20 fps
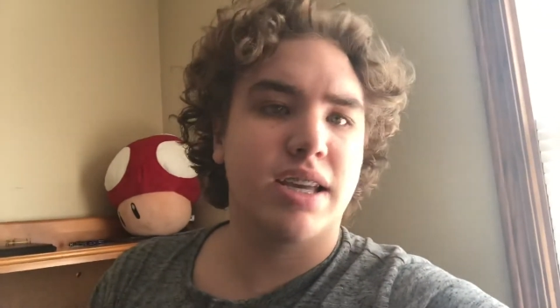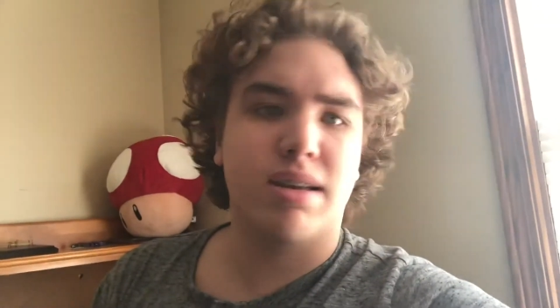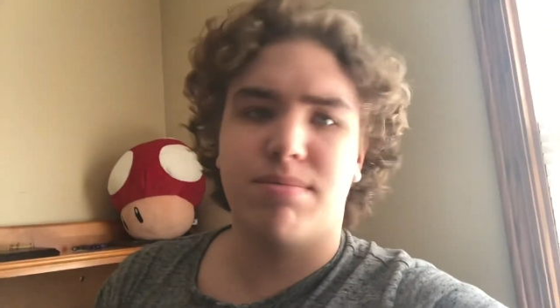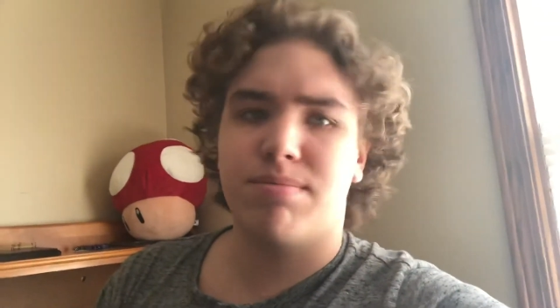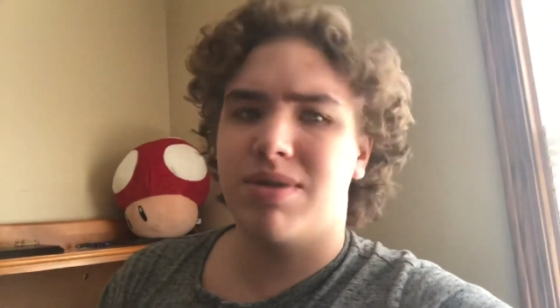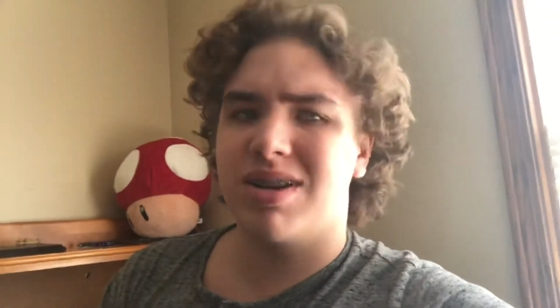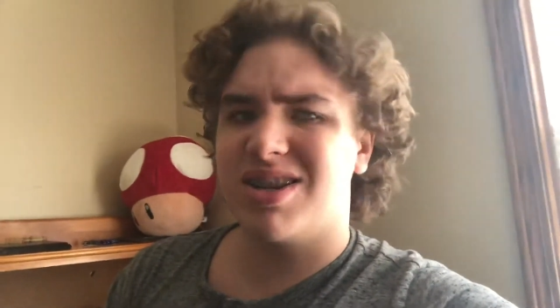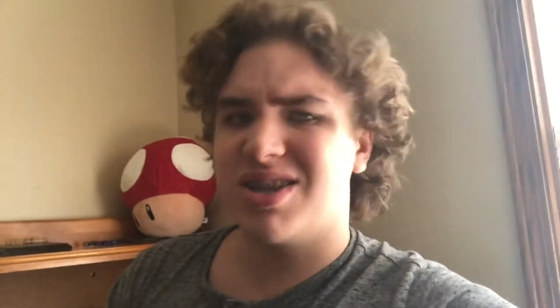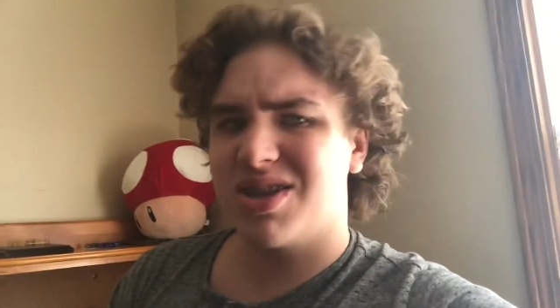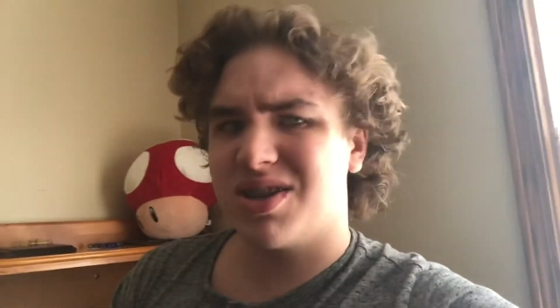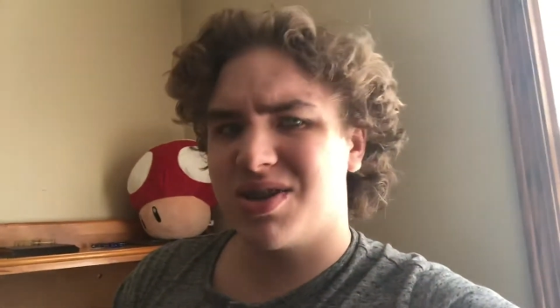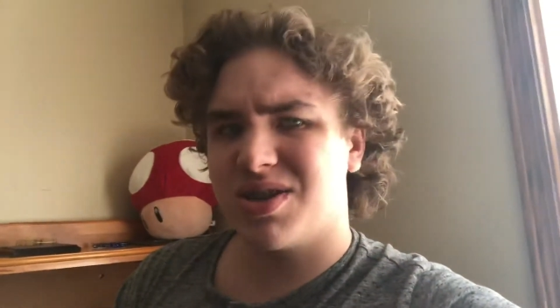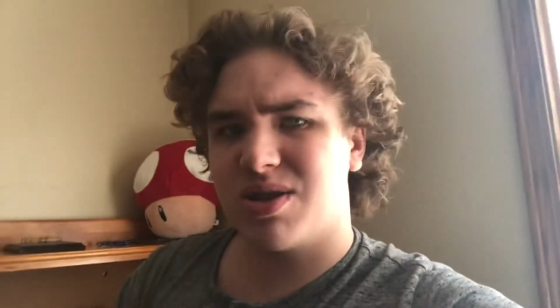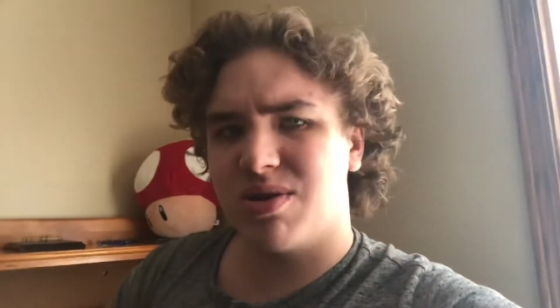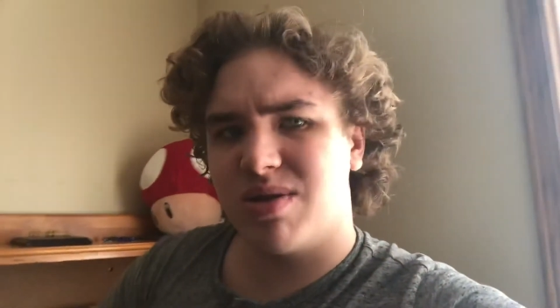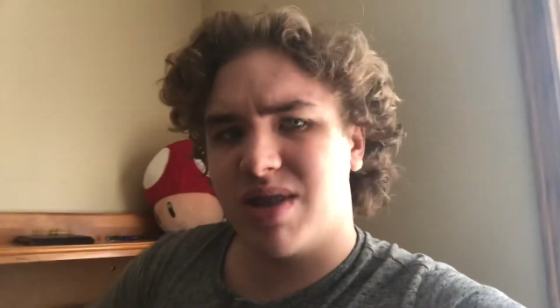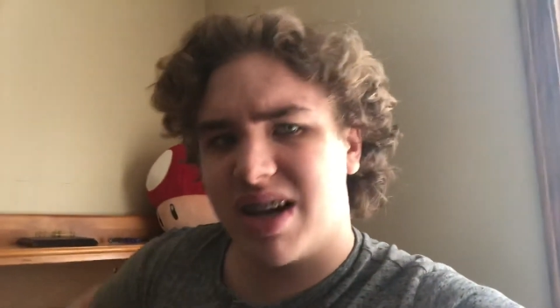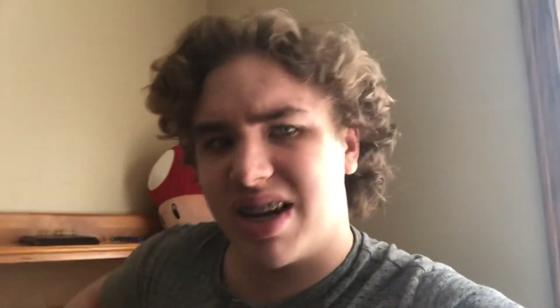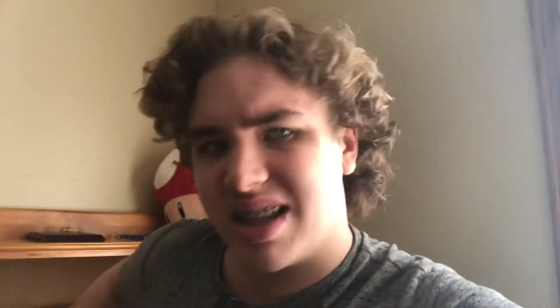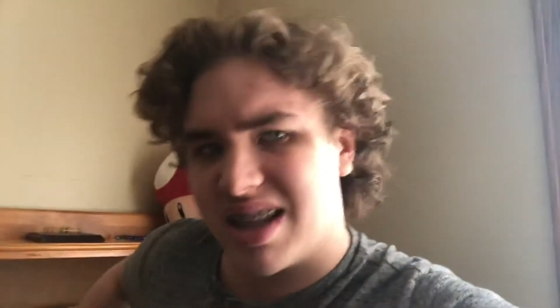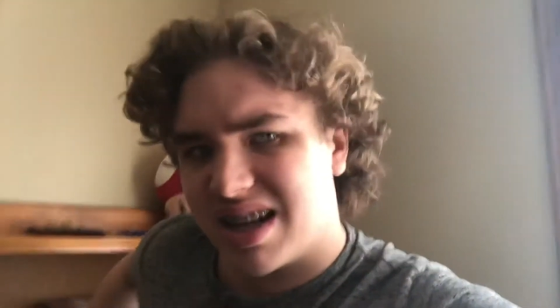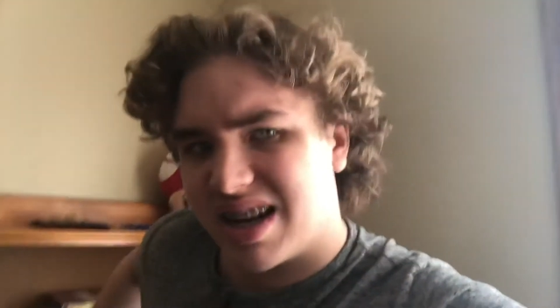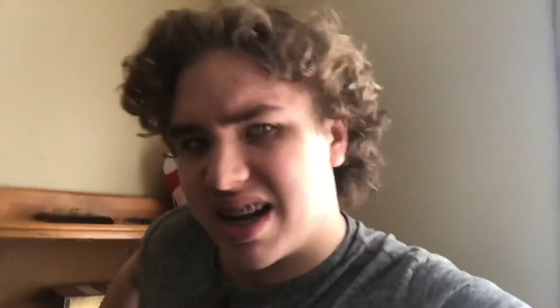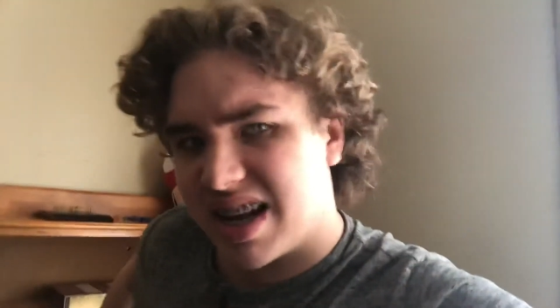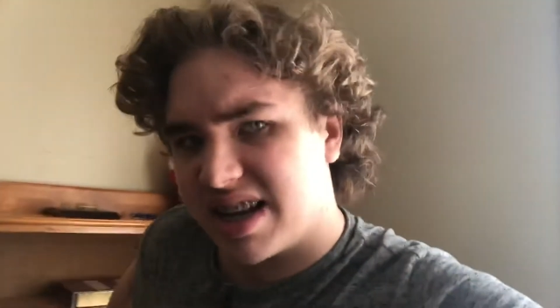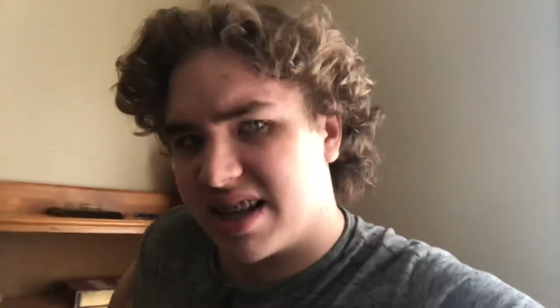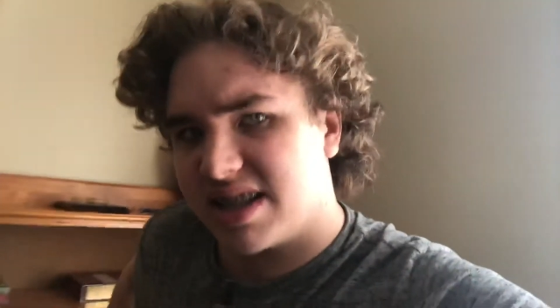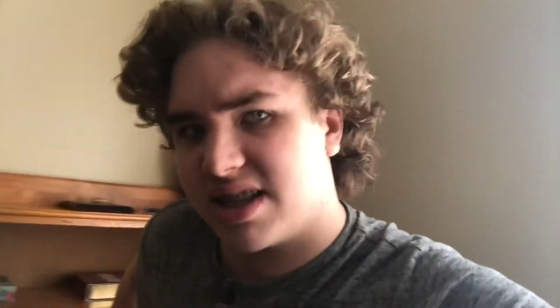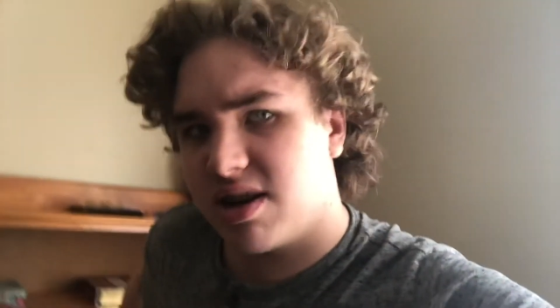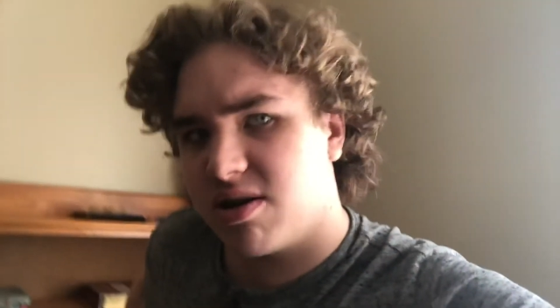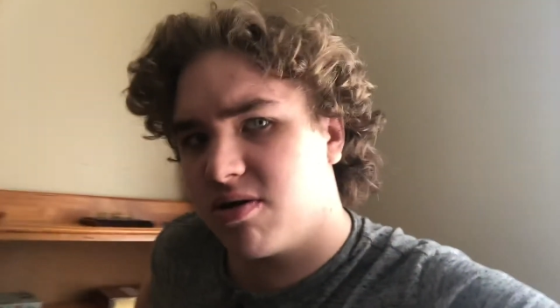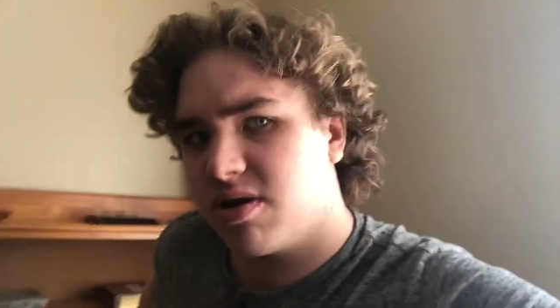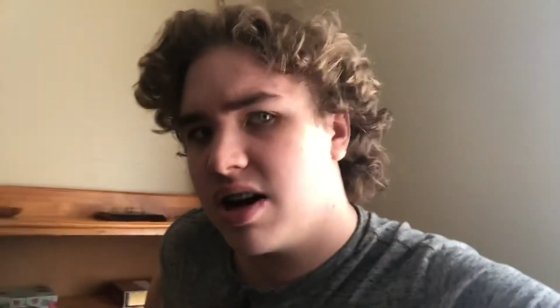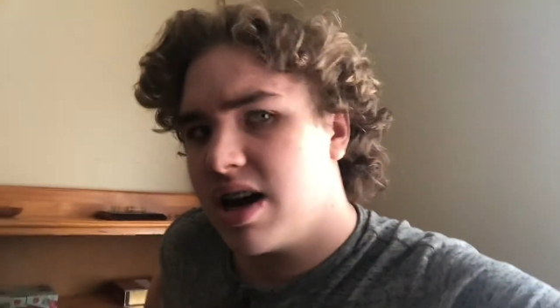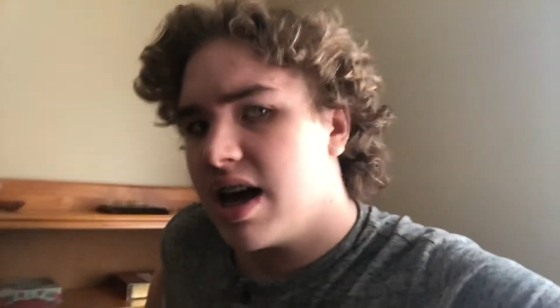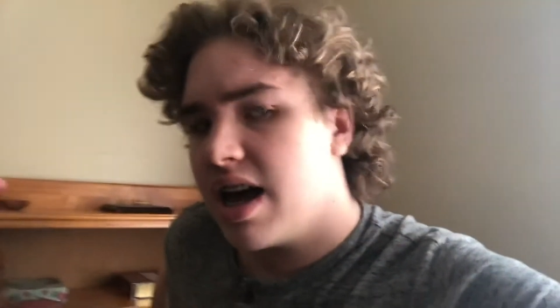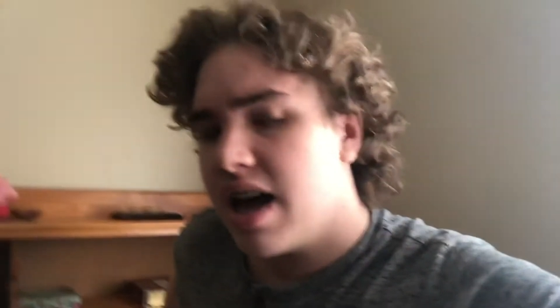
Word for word: but it's also late in the day, so